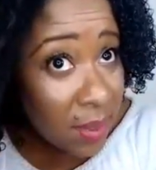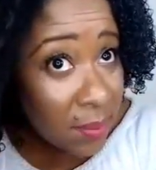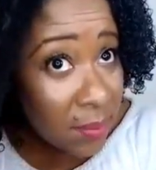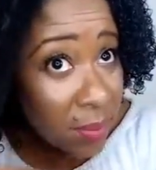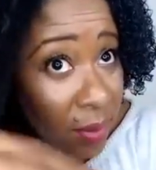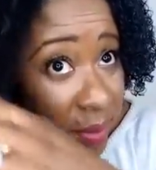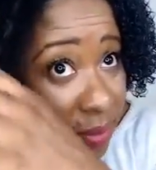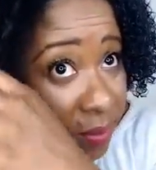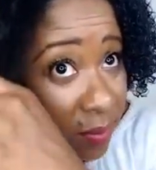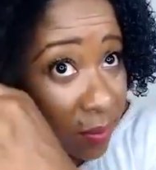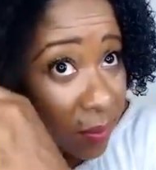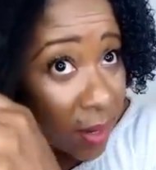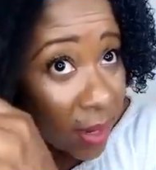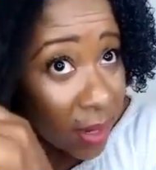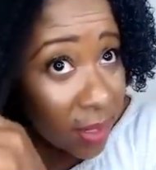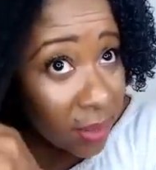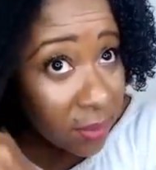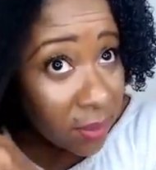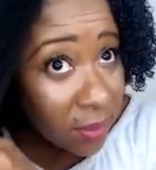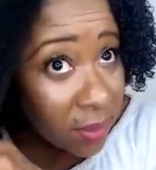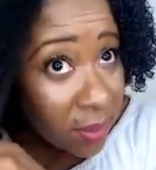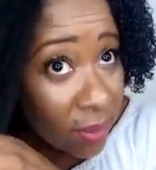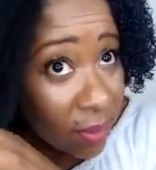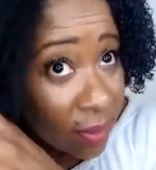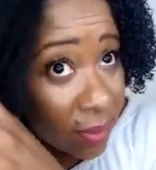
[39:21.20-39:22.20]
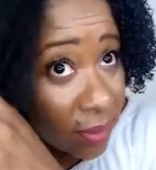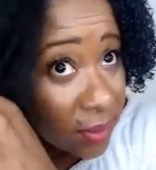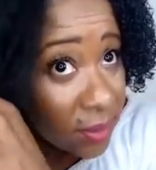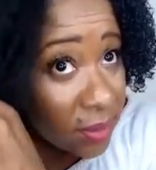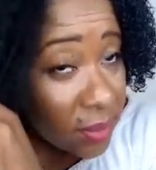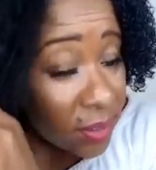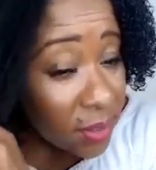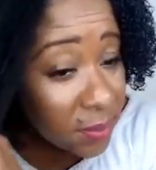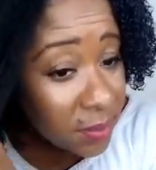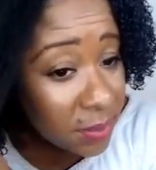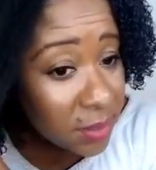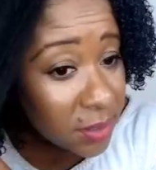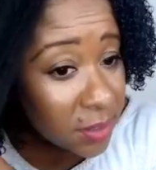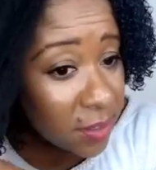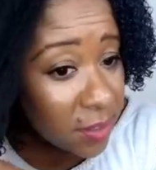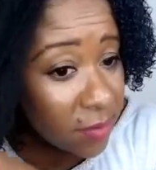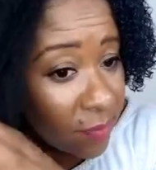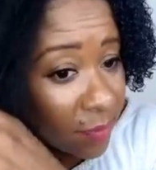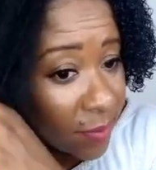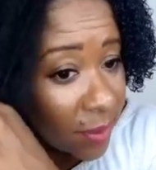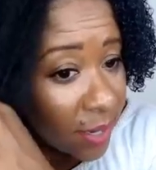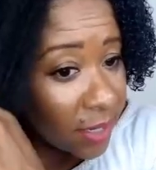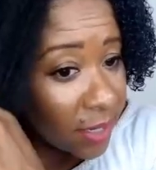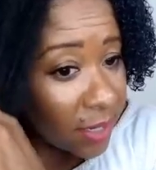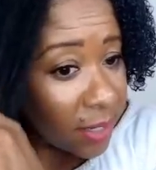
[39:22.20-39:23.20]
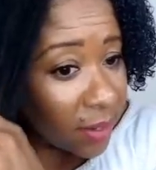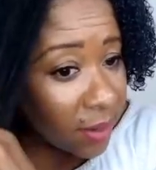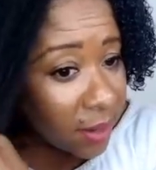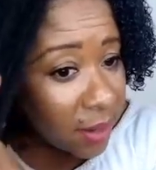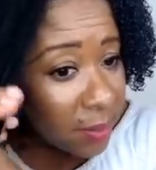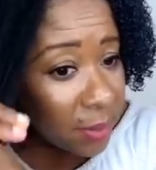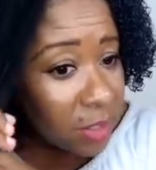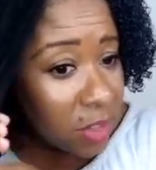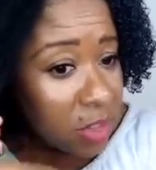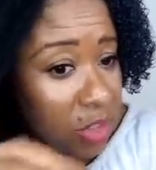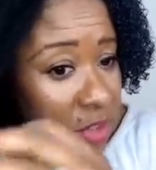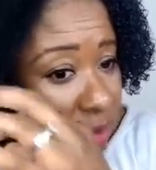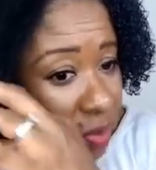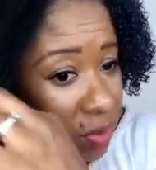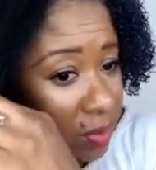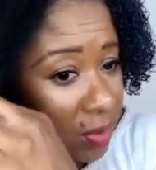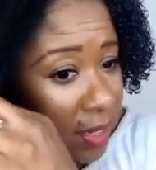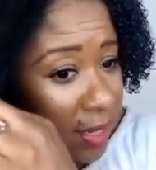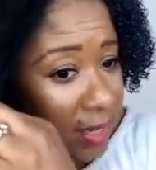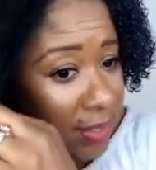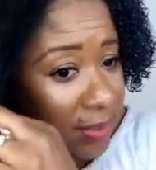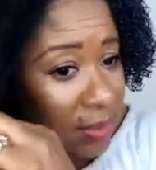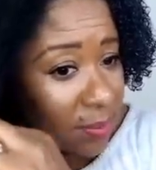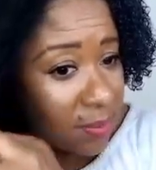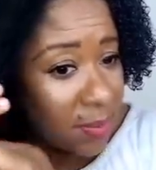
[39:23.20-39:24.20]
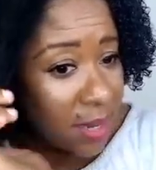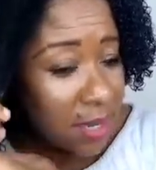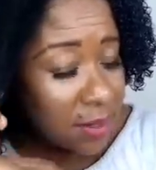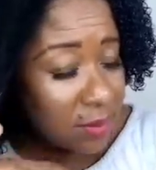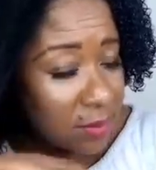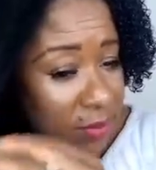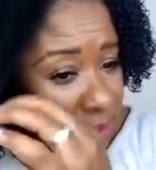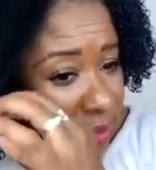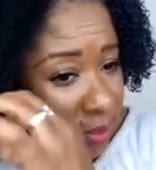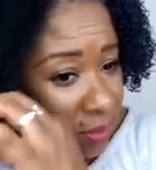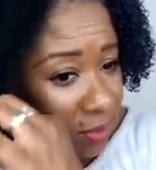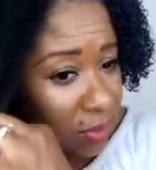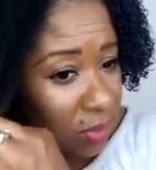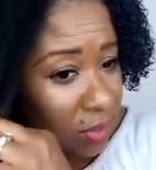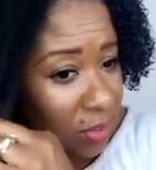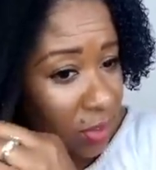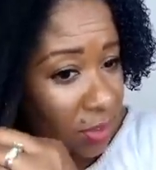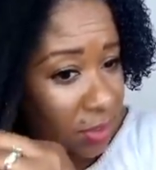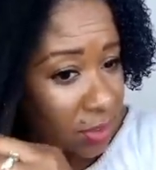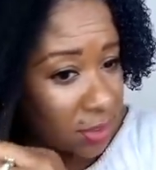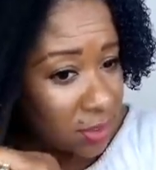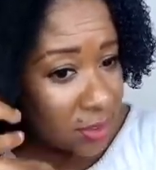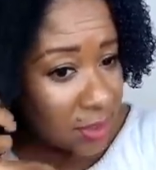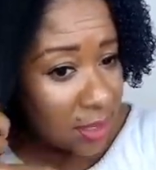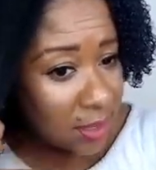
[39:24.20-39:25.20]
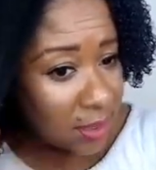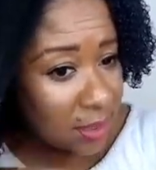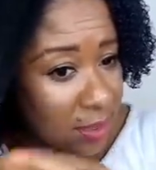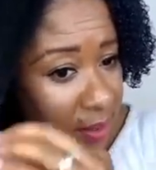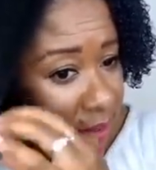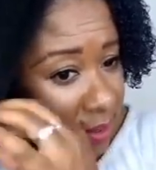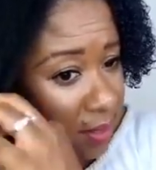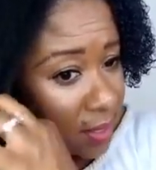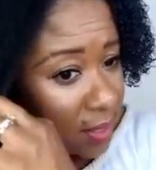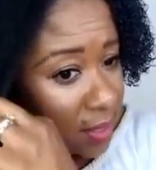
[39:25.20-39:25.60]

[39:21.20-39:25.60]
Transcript: putting it right on the tips of my hair. I'm going to show you guys the bottles here in just a second.